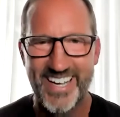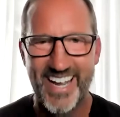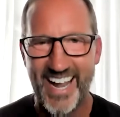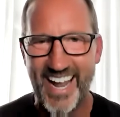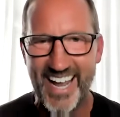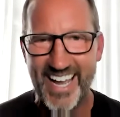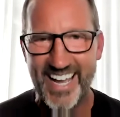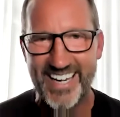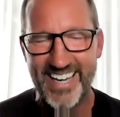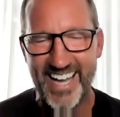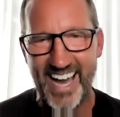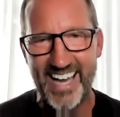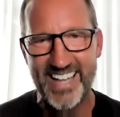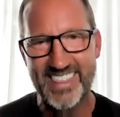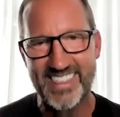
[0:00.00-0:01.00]
And
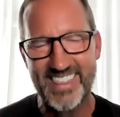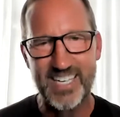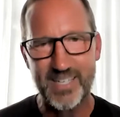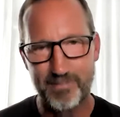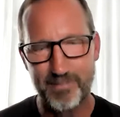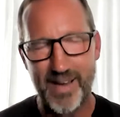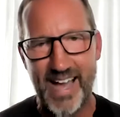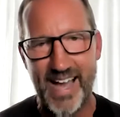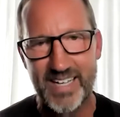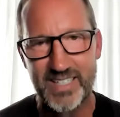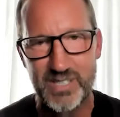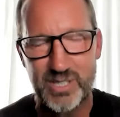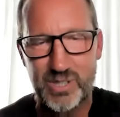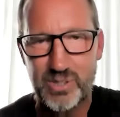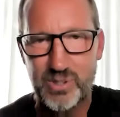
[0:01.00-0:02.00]
I think back
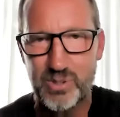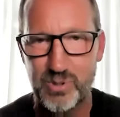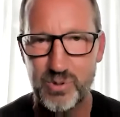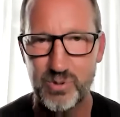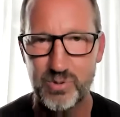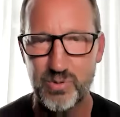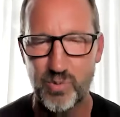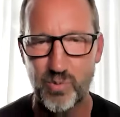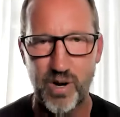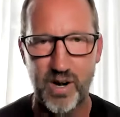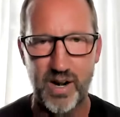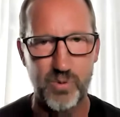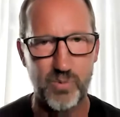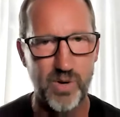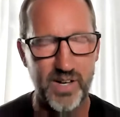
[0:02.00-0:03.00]
to where
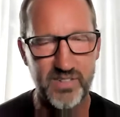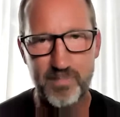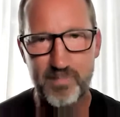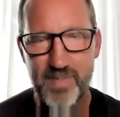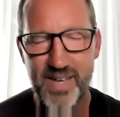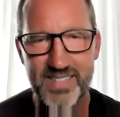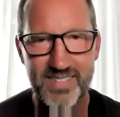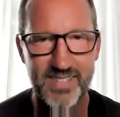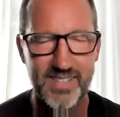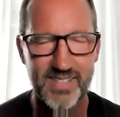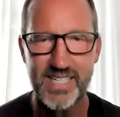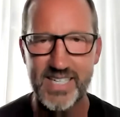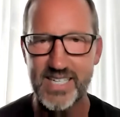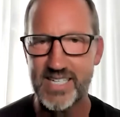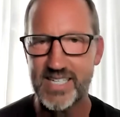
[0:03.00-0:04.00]
I was
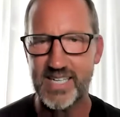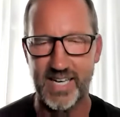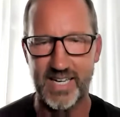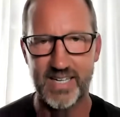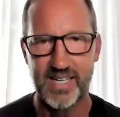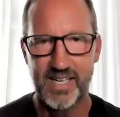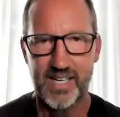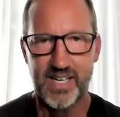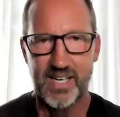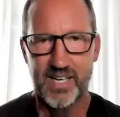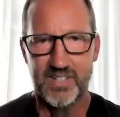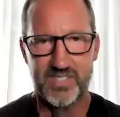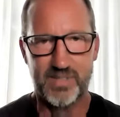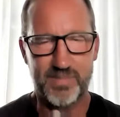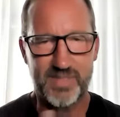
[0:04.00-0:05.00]
mentally and
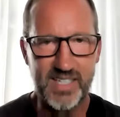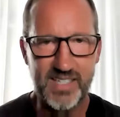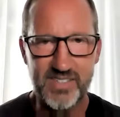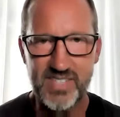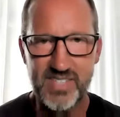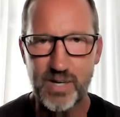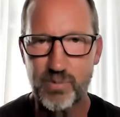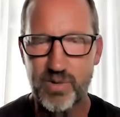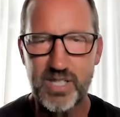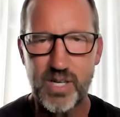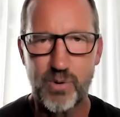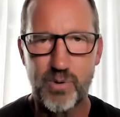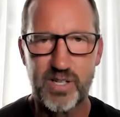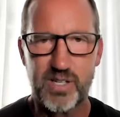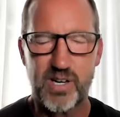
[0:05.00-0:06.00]
some things that were
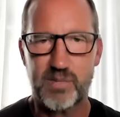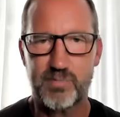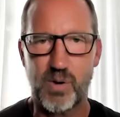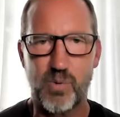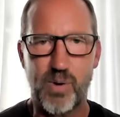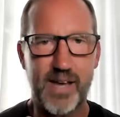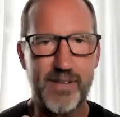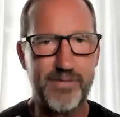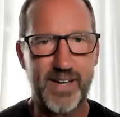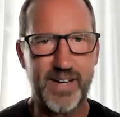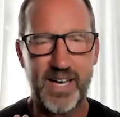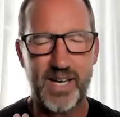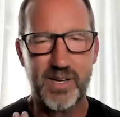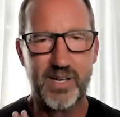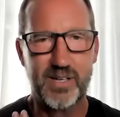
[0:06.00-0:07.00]
going on. My wife and
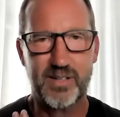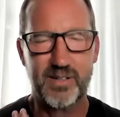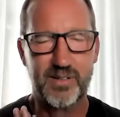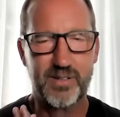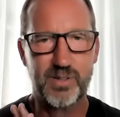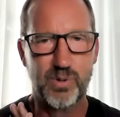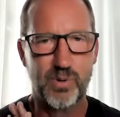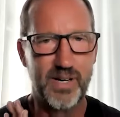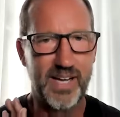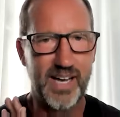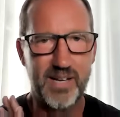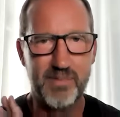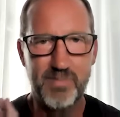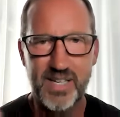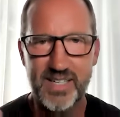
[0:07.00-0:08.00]
I, Glory and I,
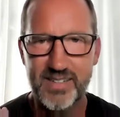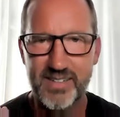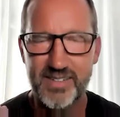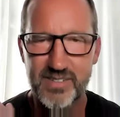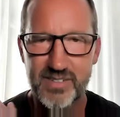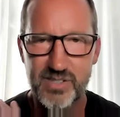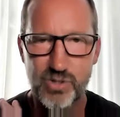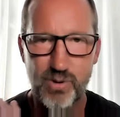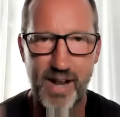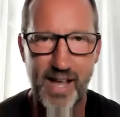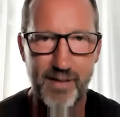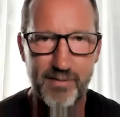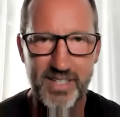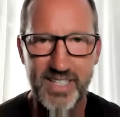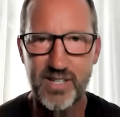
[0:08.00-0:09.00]
had been
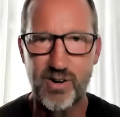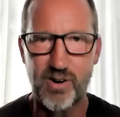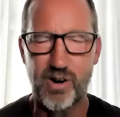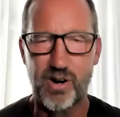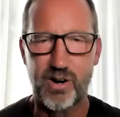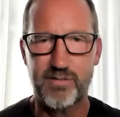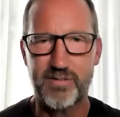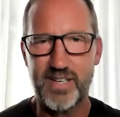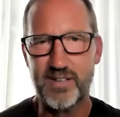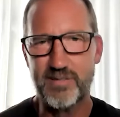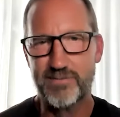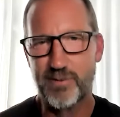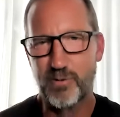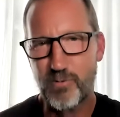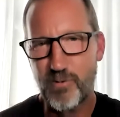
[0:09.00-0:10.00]
traveling in our RV
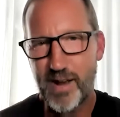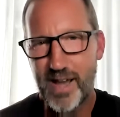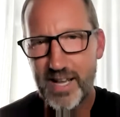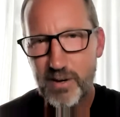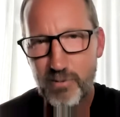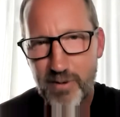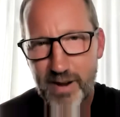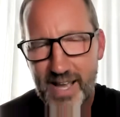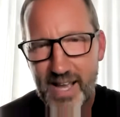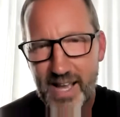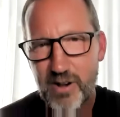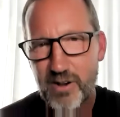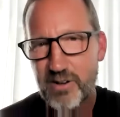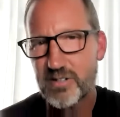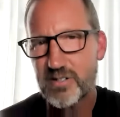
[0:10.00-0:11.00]
for right
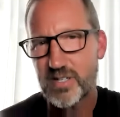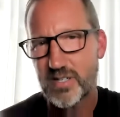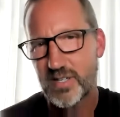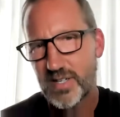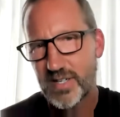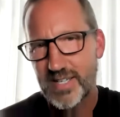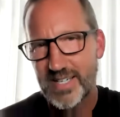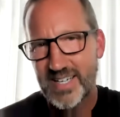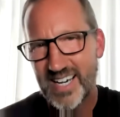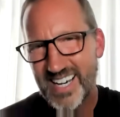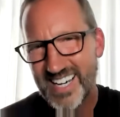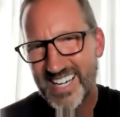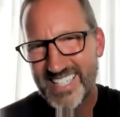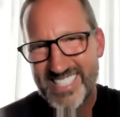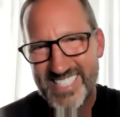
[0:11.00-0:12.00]
around
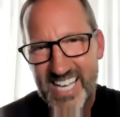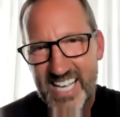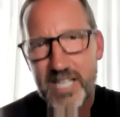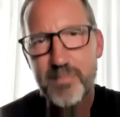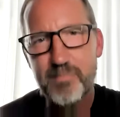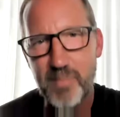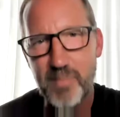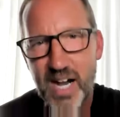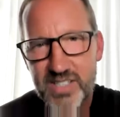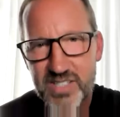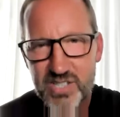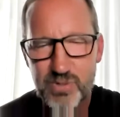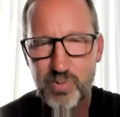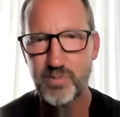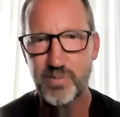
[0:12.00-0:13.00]
uh, 10
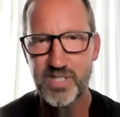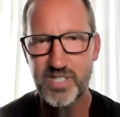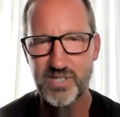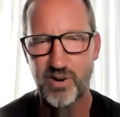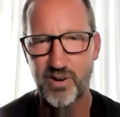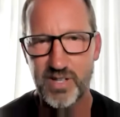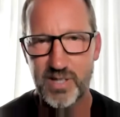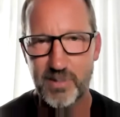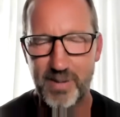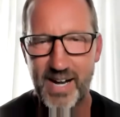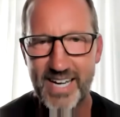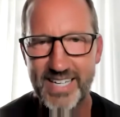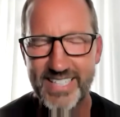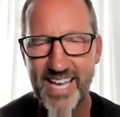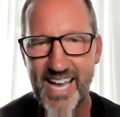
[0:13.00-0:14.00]
months when we started the
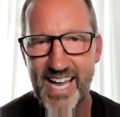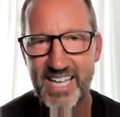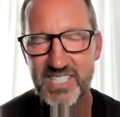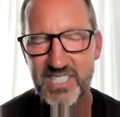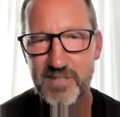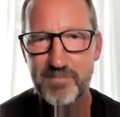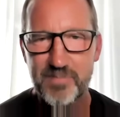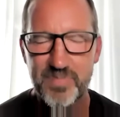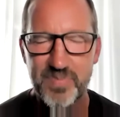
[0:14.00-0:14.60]
podcast.